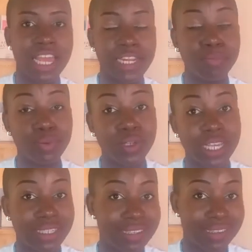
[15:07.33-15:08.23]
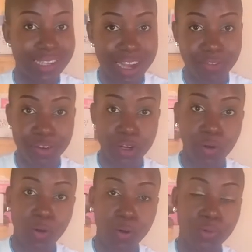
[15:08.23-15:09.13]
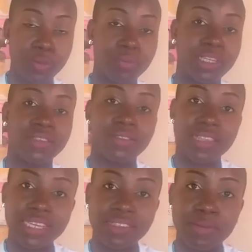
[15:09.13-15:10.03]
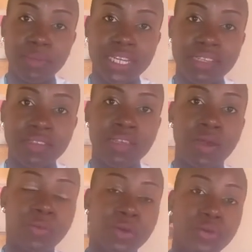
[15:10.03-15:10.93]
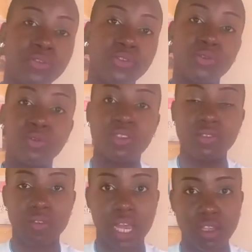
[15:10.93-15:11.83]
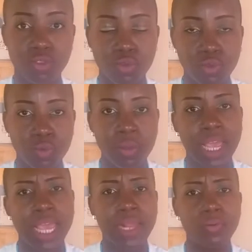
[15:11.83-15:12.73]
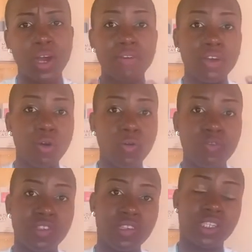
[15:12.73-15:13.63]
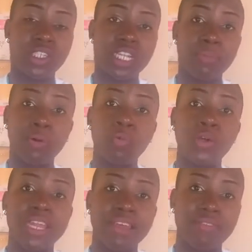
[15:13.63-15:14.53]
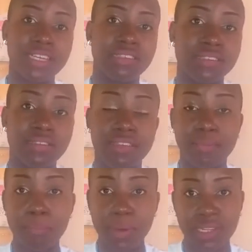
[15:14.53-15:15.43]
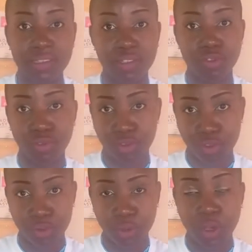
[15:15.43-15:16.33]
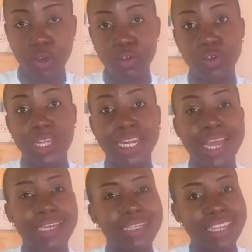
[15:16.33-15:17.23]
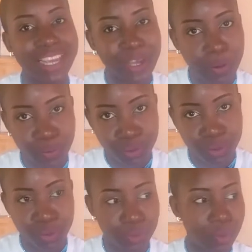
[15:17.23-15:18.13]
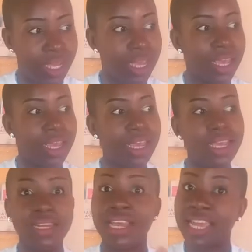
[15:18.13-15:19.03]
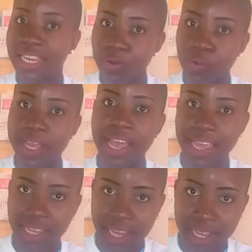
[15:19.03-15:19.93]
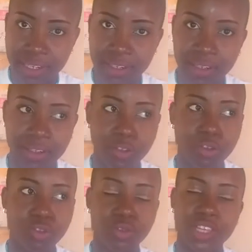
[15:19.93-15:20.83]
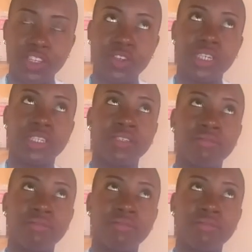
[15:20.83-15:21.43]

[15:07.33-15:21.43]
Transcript: and then book a discovery call with me. It's 30 minutes. We're going to do this via Zoom, and we'll have a conversation about whatever it is that matters to you, so that I can help you in any way I can, so that you can